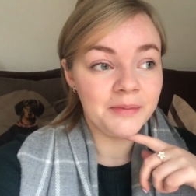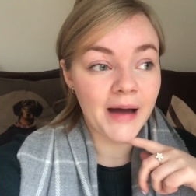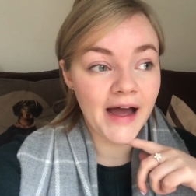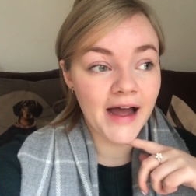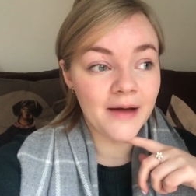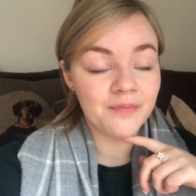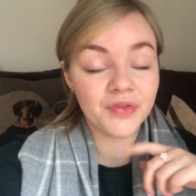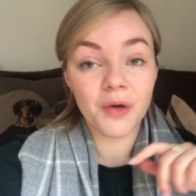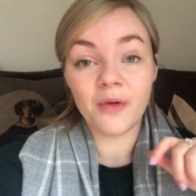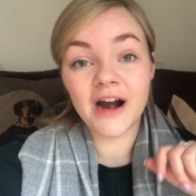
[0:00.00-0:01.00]
But
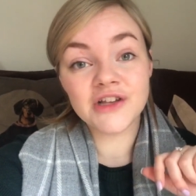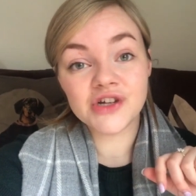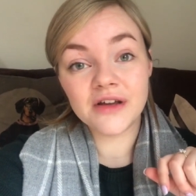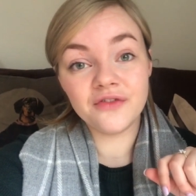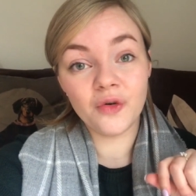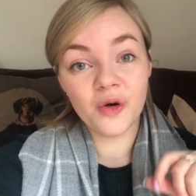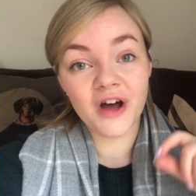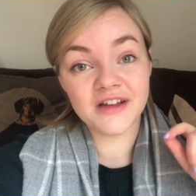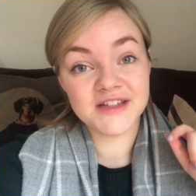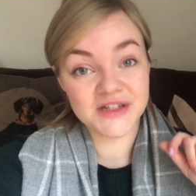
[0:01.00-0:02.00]
we're actually forecast